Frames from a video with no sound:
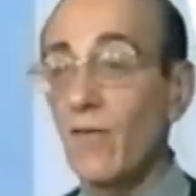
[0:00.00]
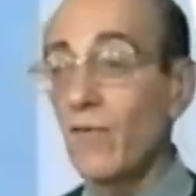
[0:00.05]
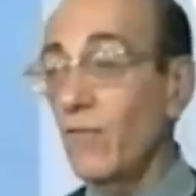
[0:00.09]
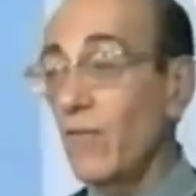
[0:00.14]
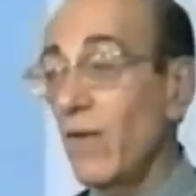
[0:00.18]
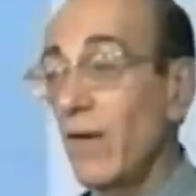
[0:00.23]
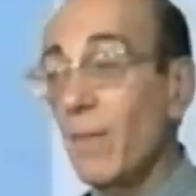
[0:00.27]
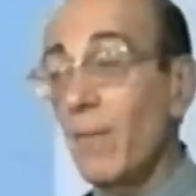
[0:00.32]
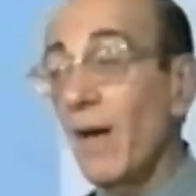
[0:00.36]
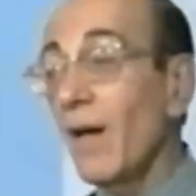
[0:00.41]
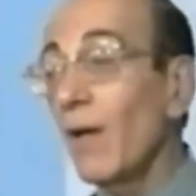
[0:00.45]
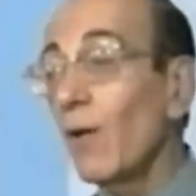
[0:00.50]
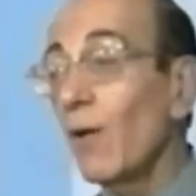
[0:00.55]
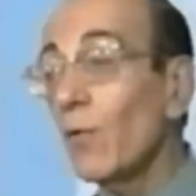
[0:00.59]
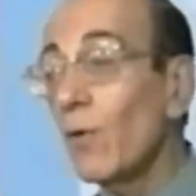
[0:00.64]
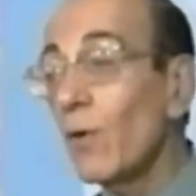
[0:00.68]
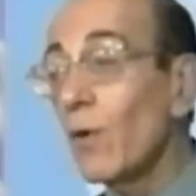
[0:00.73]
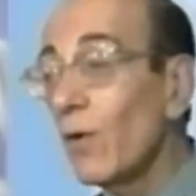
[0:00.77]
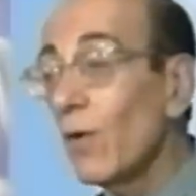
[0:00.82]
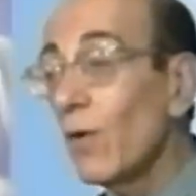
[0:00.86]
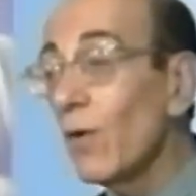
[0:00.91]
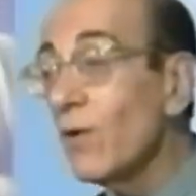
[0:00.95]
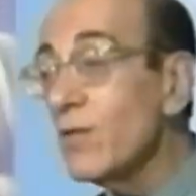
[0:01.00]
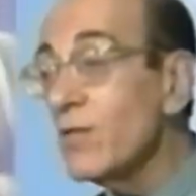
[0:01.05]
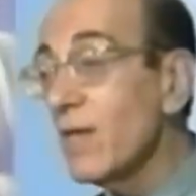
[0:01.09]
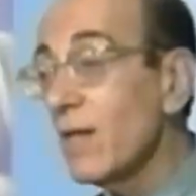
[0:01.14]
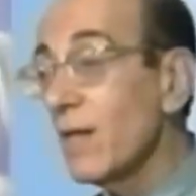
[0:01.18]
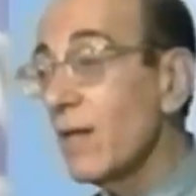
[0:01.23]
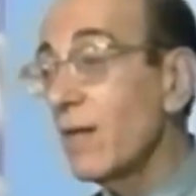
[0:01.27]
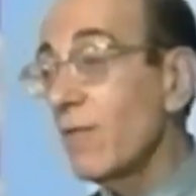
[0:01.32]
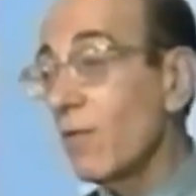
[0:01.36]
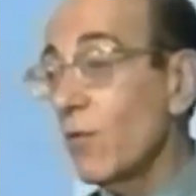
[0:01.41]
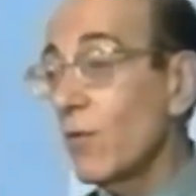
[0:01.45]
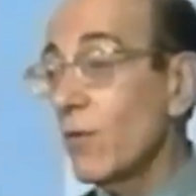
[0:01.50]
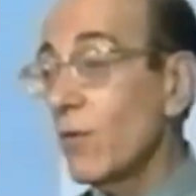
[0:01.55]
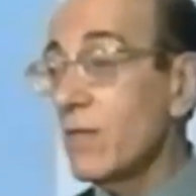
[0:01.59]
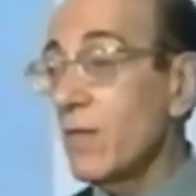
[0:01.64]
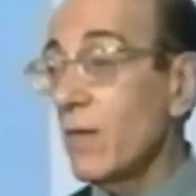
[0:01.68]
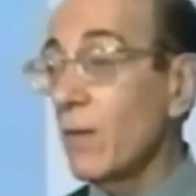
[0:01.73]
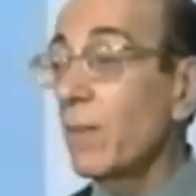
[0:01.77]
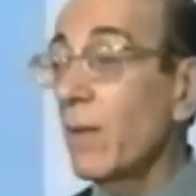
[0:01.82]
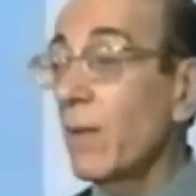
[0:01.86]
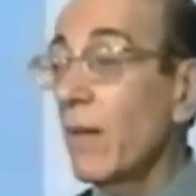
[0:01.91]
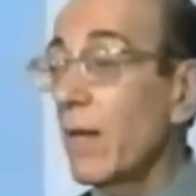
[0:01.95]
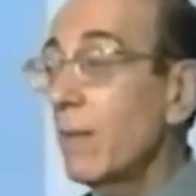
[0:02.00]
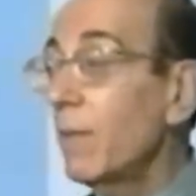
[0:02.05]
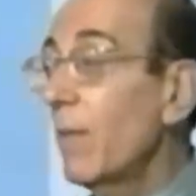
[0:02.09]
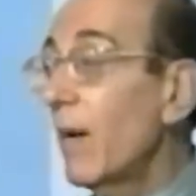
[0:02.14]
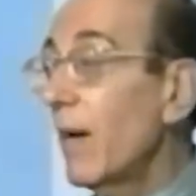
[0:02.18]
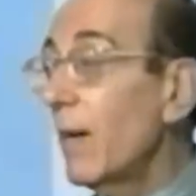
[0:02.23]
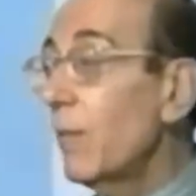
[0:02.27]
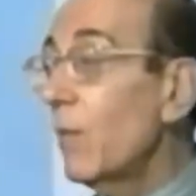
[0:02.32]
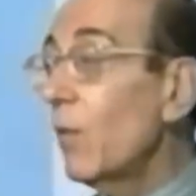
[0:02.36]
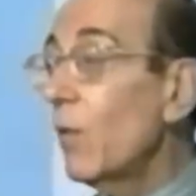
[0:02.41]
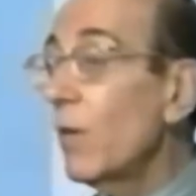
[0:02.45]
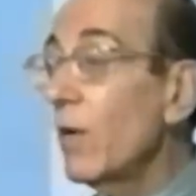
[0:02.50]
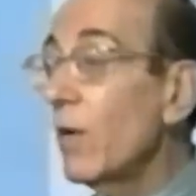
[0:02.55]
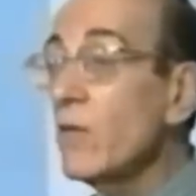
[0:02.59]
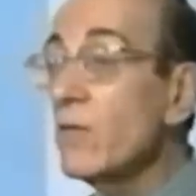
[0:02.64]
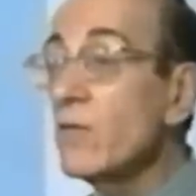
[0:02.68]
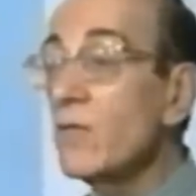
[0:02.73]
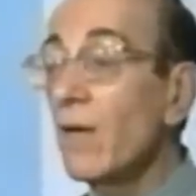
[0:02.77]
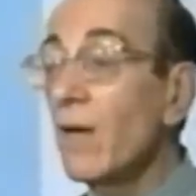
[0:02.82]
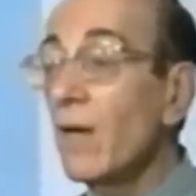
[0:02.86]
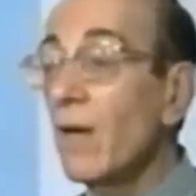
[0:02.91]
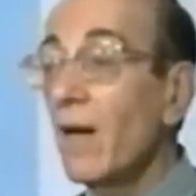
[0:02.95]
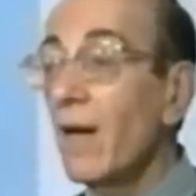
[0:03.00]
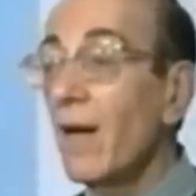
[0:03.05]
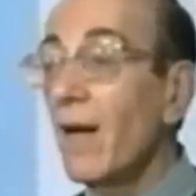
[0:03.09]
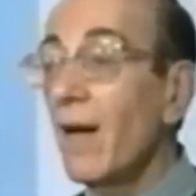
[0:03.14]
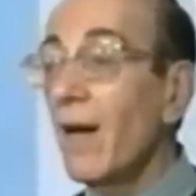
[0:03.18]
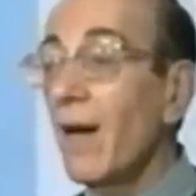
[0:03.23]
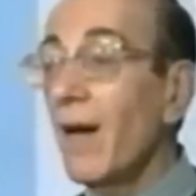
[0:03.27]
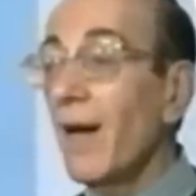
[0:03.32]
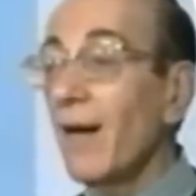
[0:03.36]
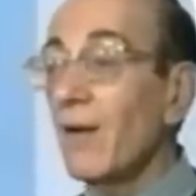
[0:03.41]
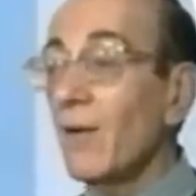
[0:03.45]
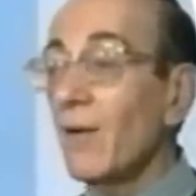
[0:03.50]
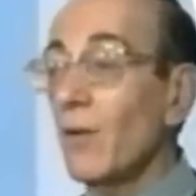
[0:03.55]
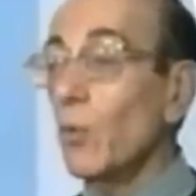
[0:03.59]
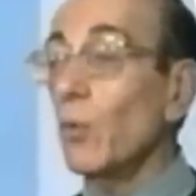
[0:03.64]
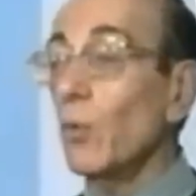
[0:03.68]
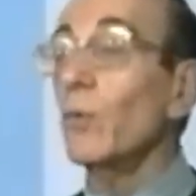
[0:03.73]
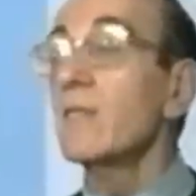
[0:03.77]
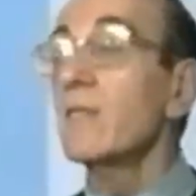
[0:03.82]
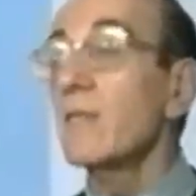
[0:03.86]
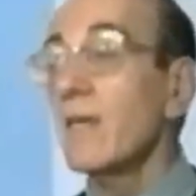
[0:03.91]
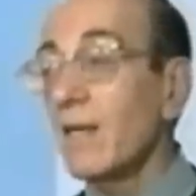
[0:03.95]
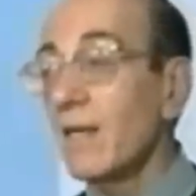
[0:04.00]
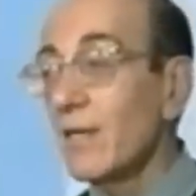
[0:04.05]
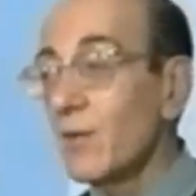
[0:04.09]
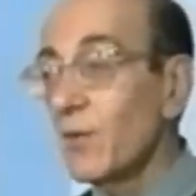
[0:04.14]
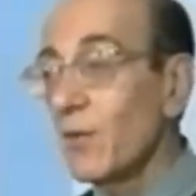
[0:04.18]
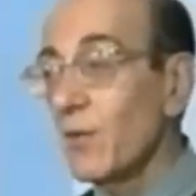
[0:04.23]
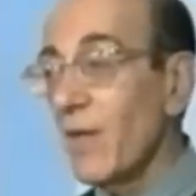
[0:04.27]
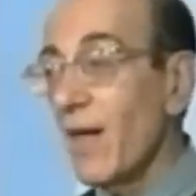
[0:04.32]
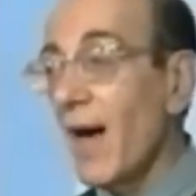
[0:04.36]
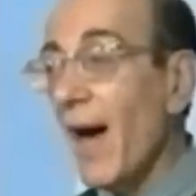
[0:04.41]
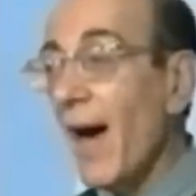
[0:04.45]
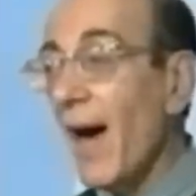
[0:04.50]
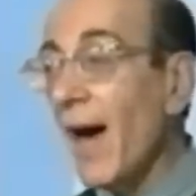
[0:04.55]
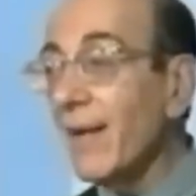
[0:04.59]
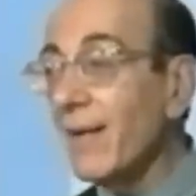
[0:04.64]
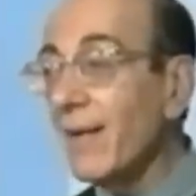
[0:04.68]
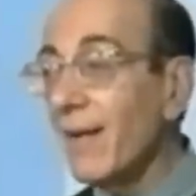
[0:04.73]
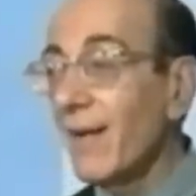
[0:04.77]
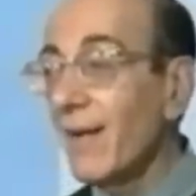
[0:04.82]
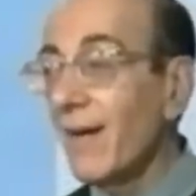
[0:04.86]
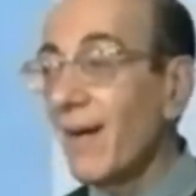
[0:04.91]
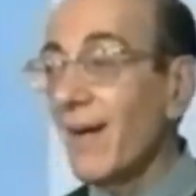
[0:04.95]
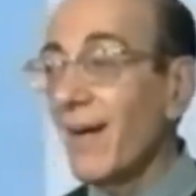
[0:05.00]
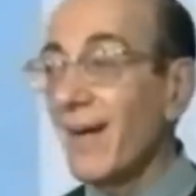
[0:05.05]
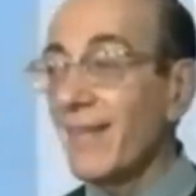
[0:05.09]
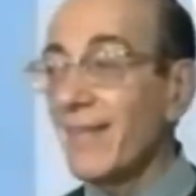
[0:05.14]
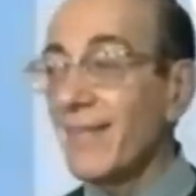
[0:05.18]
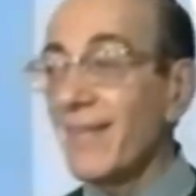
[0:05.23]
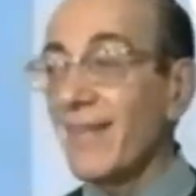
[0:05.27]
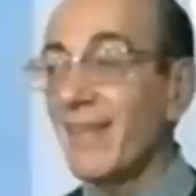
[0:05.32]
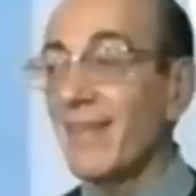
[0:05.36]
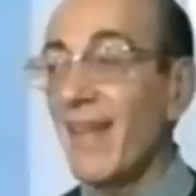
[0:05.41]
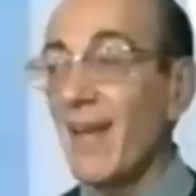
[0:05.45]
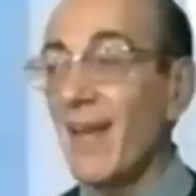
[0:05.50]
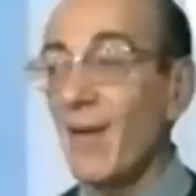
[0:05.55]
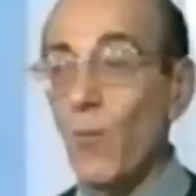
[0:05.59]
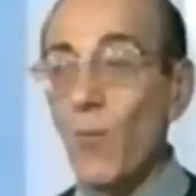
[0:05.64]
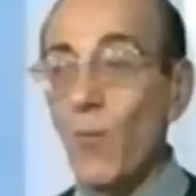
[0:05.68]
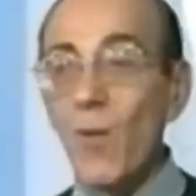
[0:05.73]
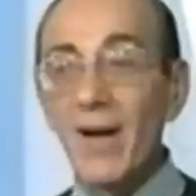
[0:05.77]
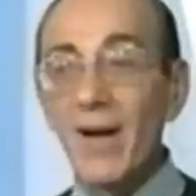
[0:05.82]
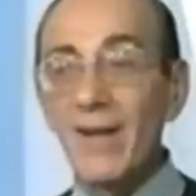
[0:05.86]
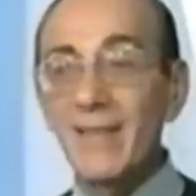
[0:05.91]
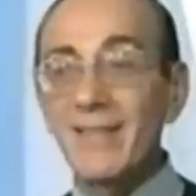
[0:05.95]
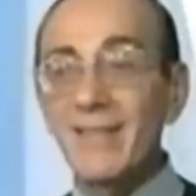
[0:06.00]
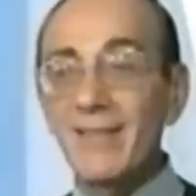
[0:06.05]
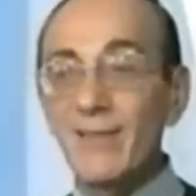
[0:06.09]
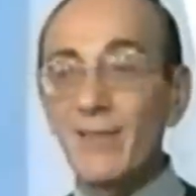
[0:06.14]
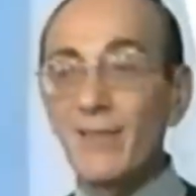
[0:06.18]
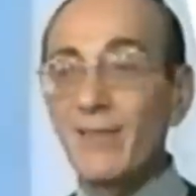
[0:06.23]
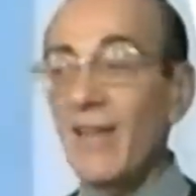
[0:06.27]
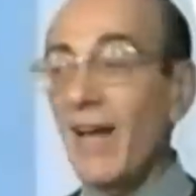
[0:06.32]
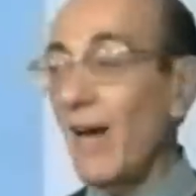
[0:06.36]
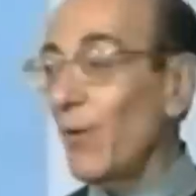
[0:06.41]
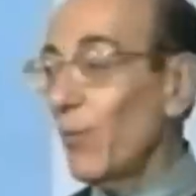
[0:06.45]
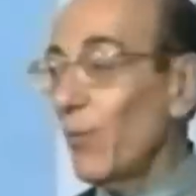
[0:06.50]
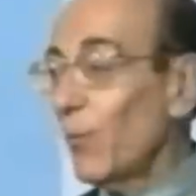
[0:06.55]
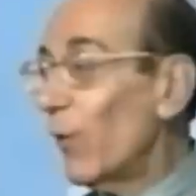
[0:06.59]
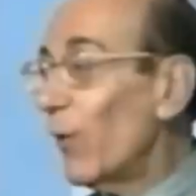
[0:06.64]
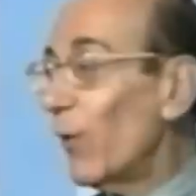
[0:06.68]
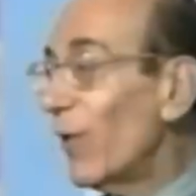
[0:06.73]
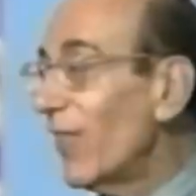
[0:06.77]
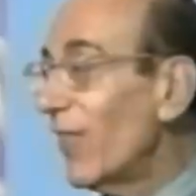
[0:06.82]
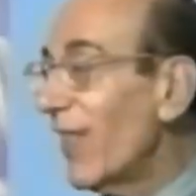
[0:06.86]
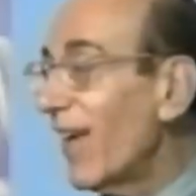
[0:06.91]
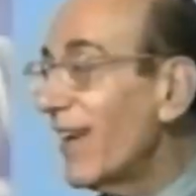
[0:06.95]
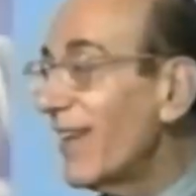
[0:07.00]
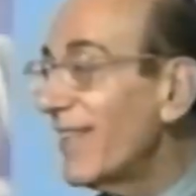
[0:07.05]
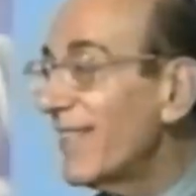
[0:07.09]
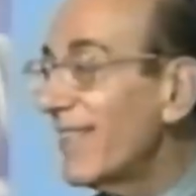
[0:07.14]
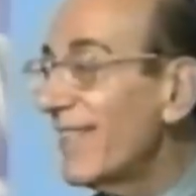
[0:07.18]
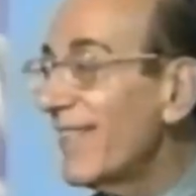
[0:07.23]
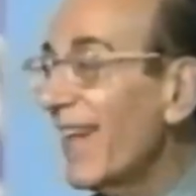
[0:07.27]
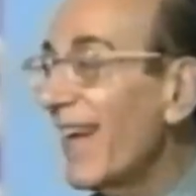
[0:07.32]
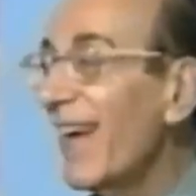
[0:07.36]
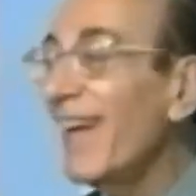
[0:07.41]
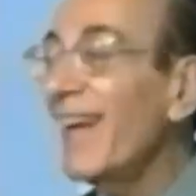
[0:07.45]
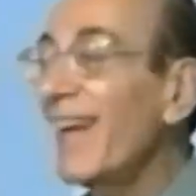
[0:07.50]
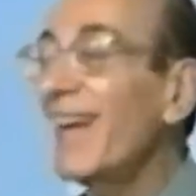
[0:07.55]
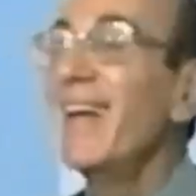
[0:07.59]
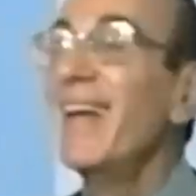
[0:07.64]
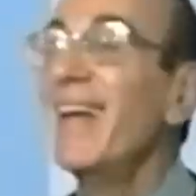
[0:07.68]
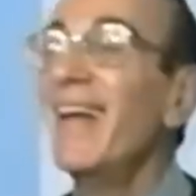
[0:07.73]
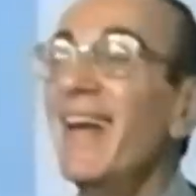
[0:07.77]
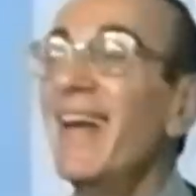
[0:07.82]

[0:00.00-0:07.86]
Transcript: female roles, and of course, they're played by boys. And who is going to do that? Uh, they want to do that? Would they do that?